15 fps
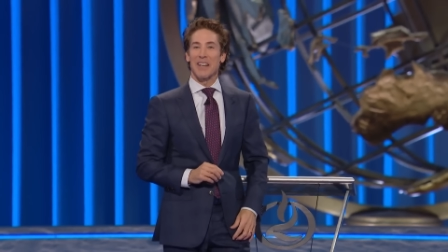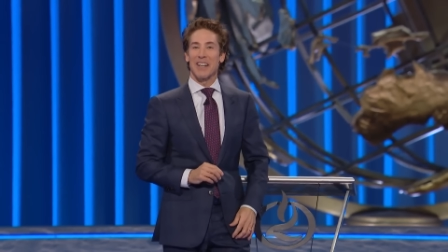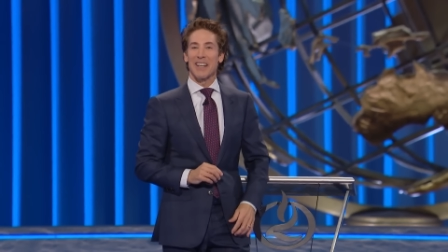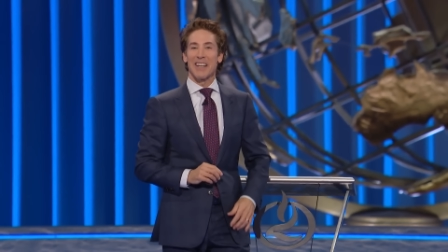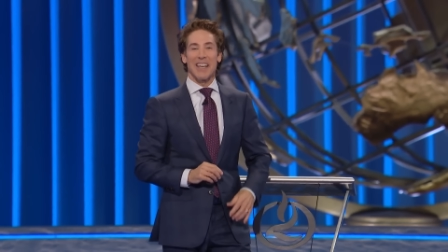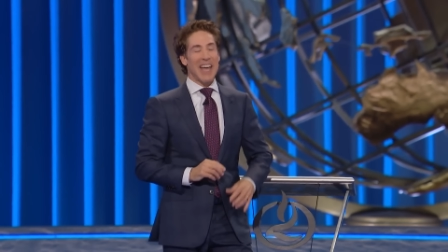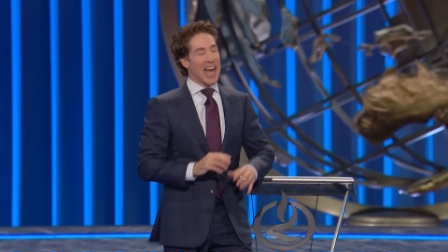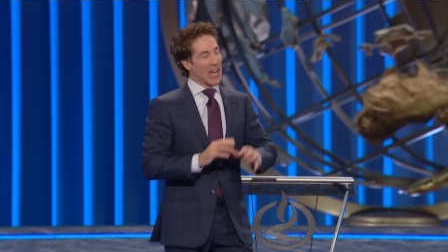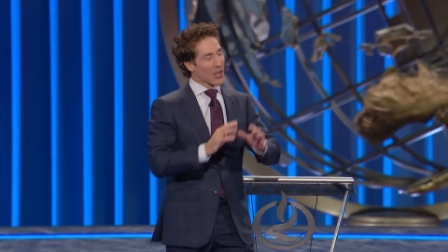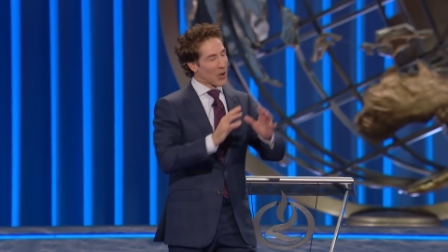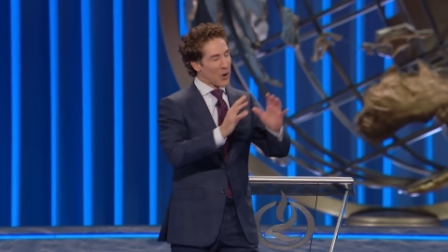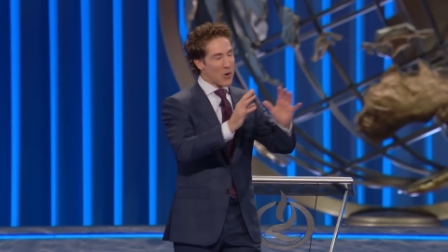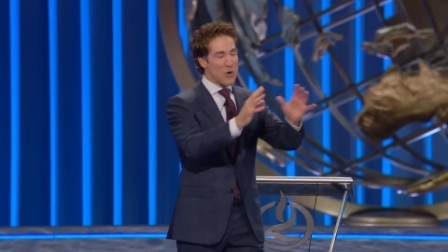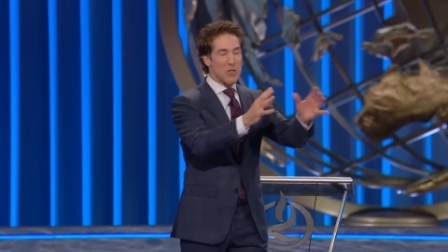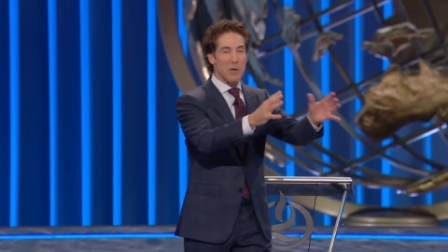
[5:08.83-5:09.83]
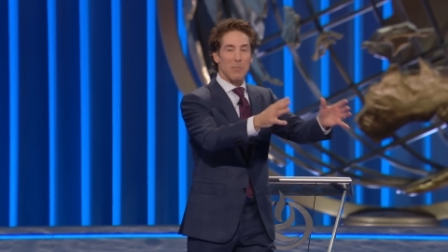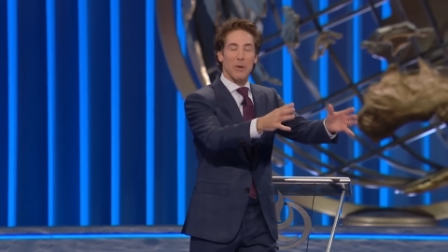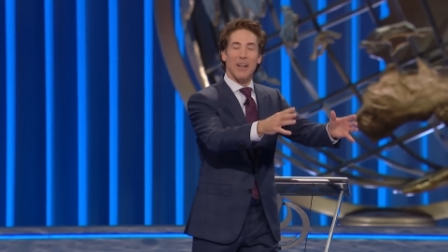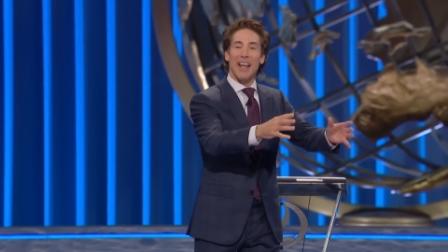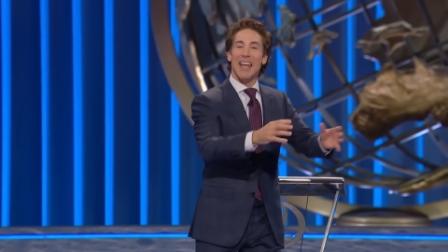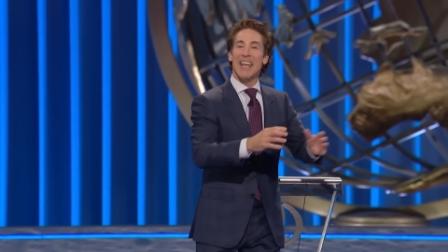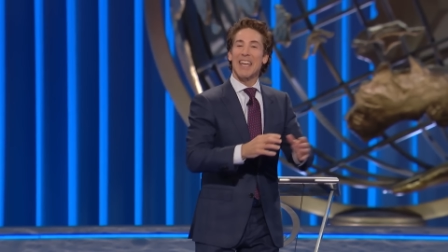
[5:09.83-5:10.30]
And I learned the
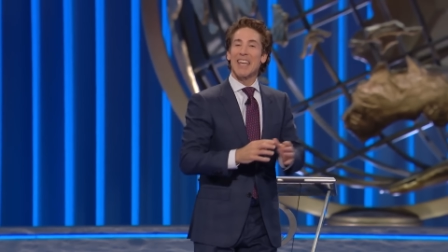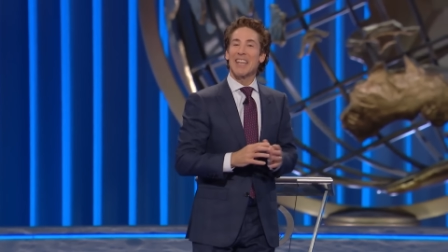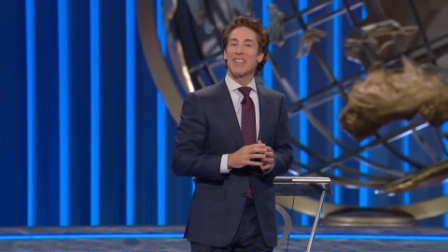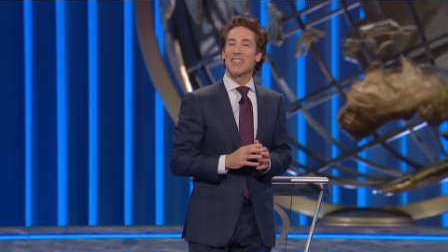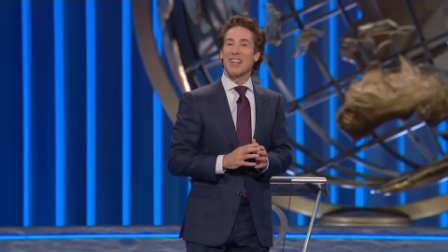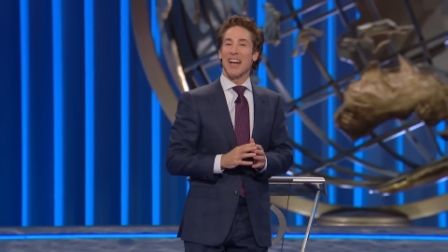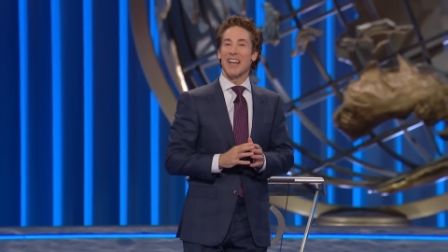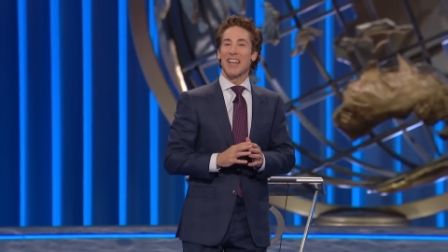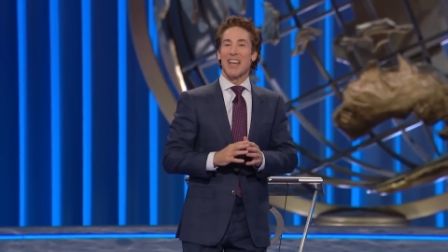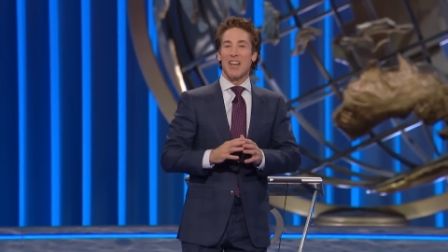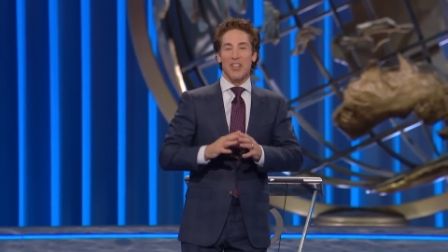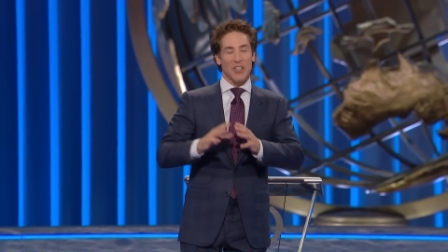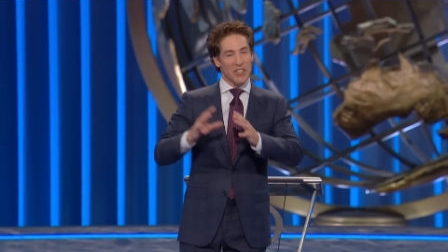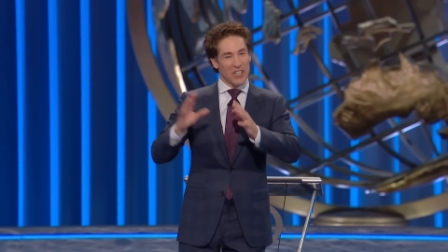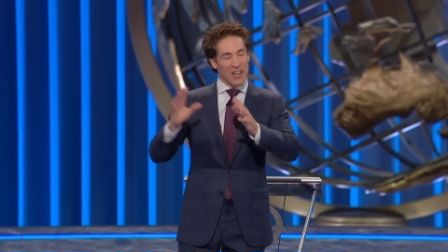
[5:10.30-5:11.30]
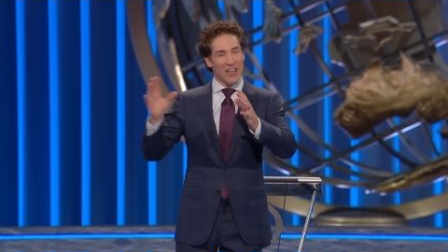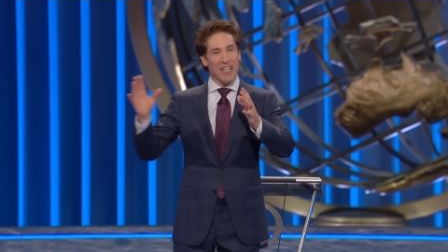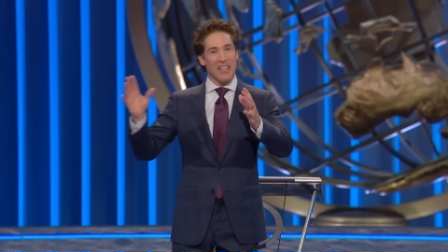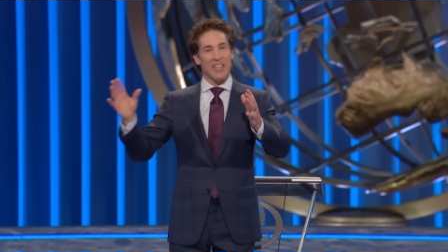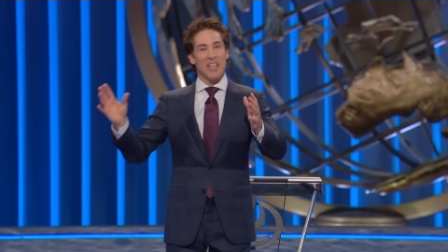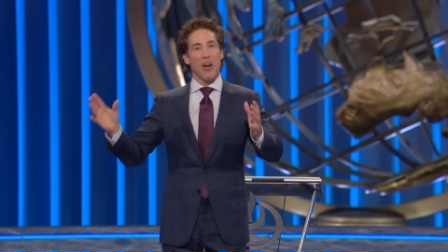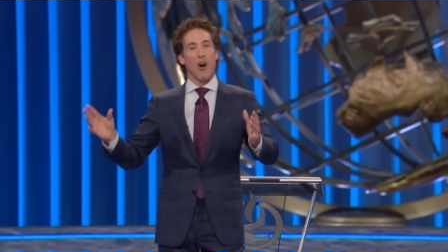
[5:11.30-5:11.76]
plays, I
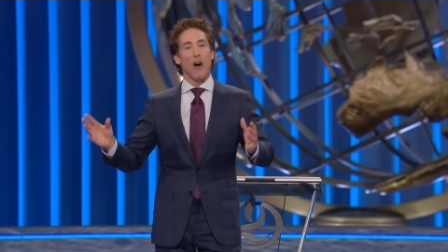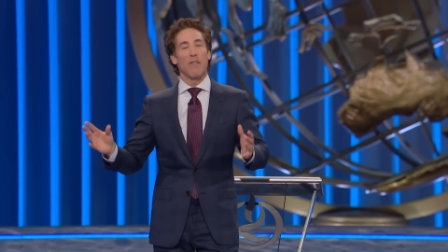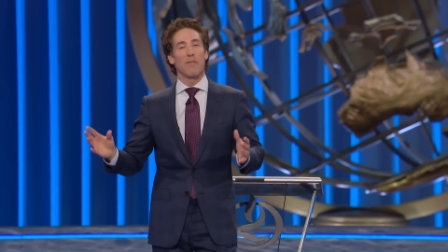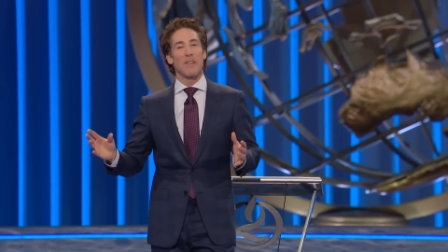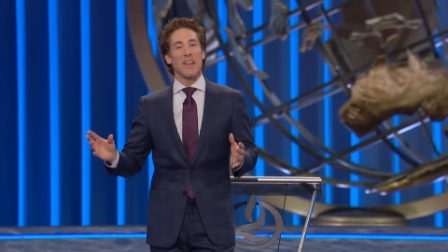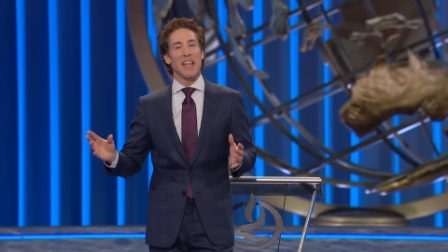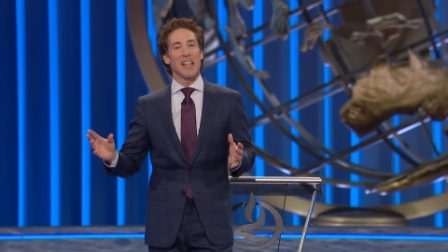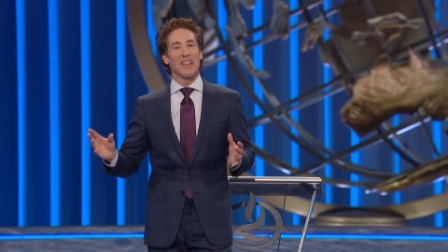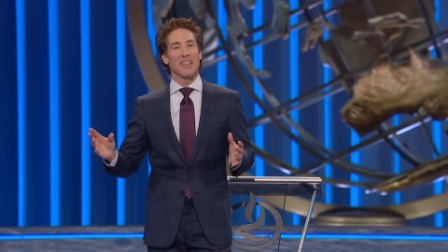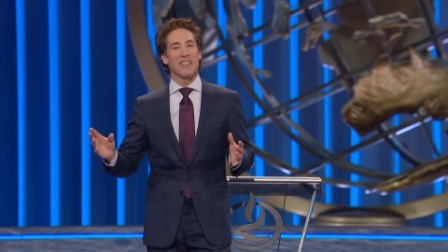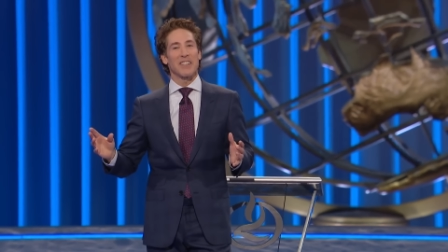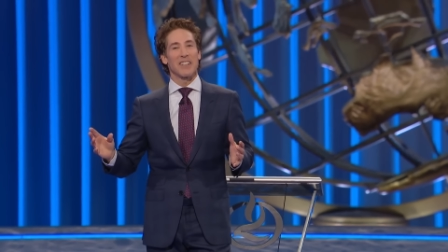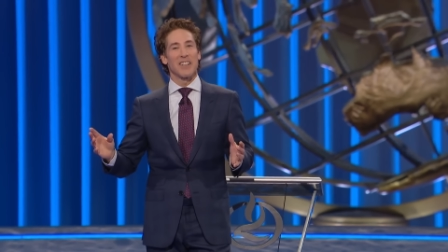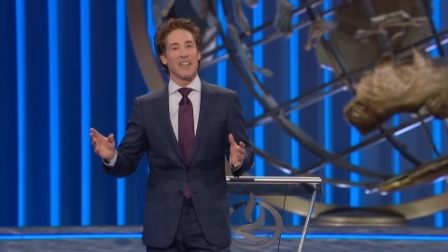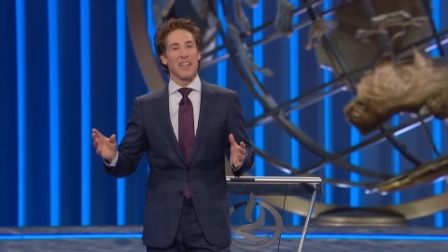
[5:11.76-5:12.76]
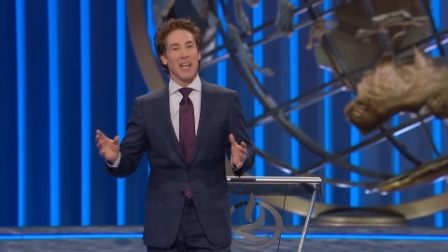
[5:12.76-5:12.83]
studied the offense.